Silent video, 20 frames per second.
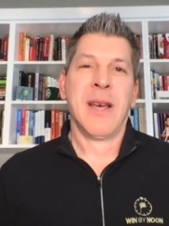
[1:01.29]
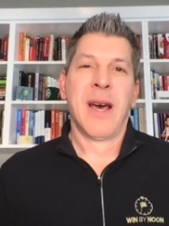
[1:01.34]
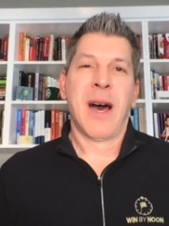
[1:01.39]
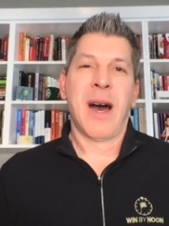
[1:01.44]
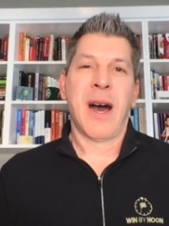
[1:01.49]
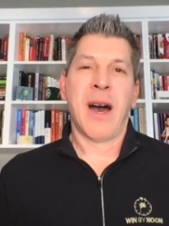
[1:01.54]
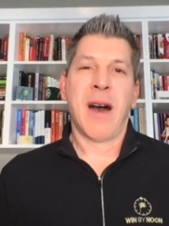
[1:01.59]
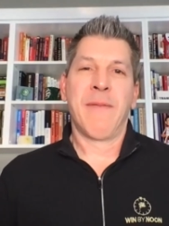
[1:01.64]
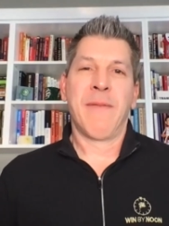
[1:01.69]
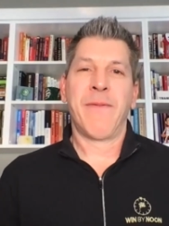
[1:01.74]

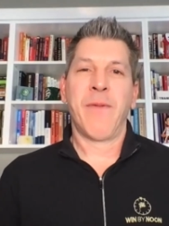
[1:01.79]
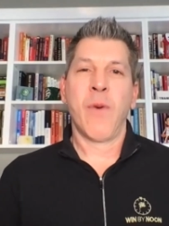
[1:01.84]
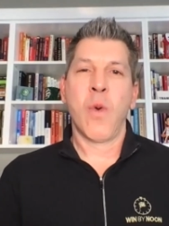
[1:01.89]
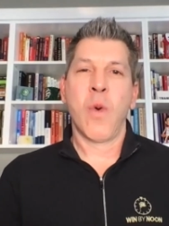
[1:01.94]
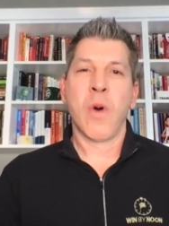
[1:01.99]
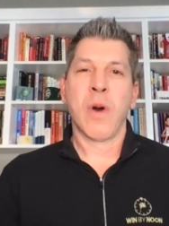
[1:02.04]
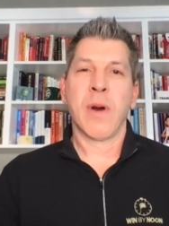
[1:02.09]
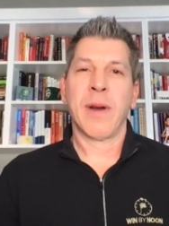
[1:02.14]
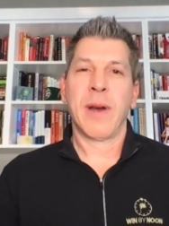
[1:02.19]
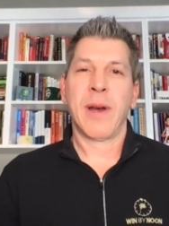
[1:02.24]
uh,
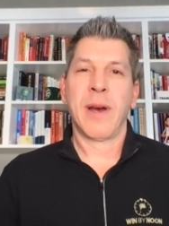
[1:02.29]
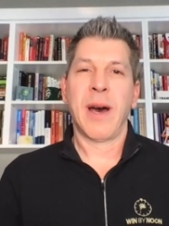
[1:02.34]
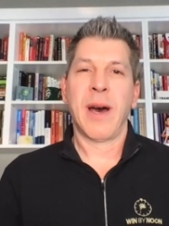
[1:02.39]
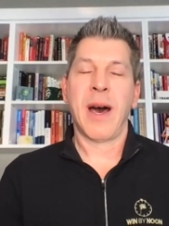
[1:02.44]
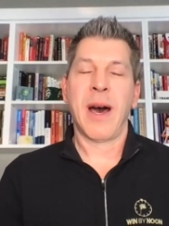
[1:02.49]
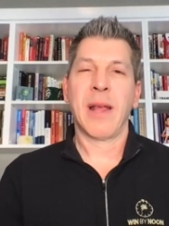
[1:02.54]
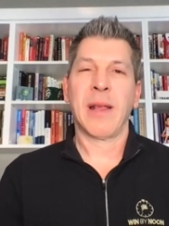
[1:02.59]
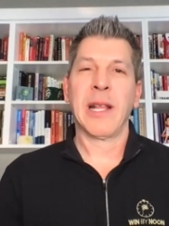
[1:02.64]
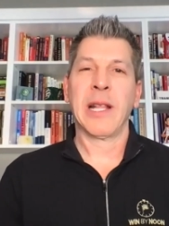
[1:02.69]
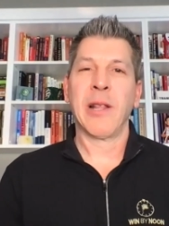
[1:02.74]
for
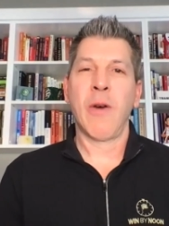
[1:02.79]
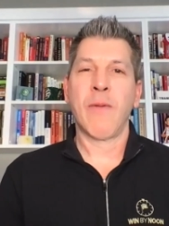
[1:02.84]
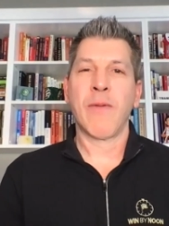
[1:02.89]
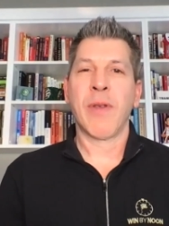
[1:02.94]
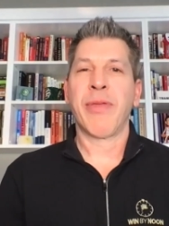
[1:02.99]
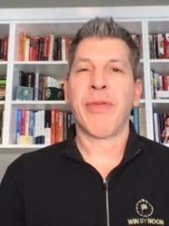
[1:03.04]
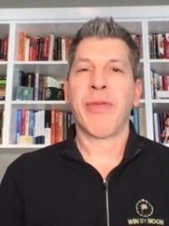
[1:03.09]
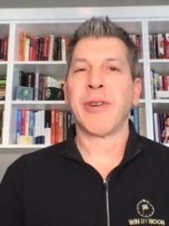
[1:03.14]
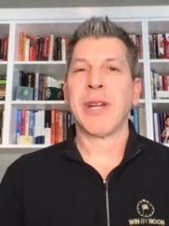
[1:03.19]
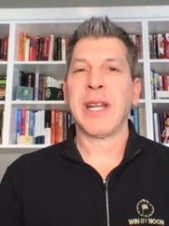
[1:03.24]
uh, a little over
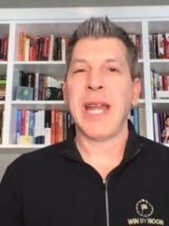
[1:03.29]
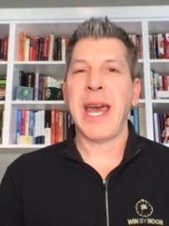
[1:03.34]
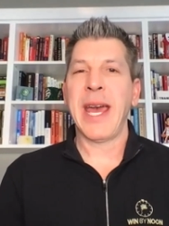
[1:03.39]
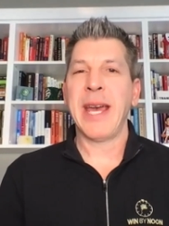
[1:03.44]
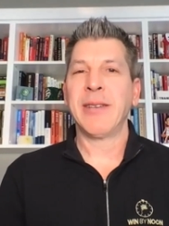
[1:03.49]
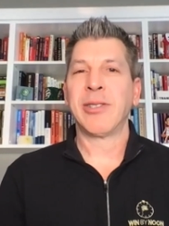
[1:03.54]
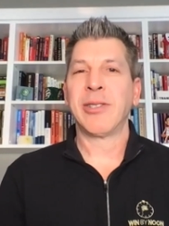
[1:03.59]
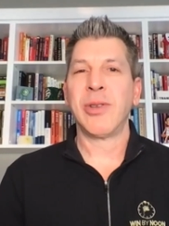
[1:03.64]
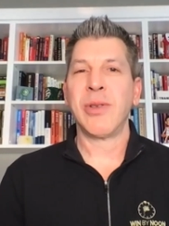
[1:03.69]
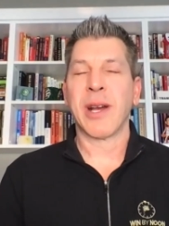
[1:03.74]
30
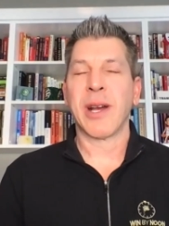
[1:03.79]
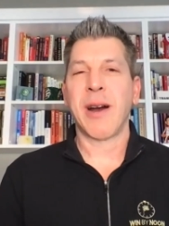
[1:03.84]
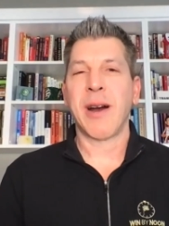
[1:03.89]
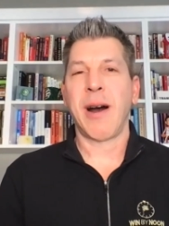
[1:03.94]
days to the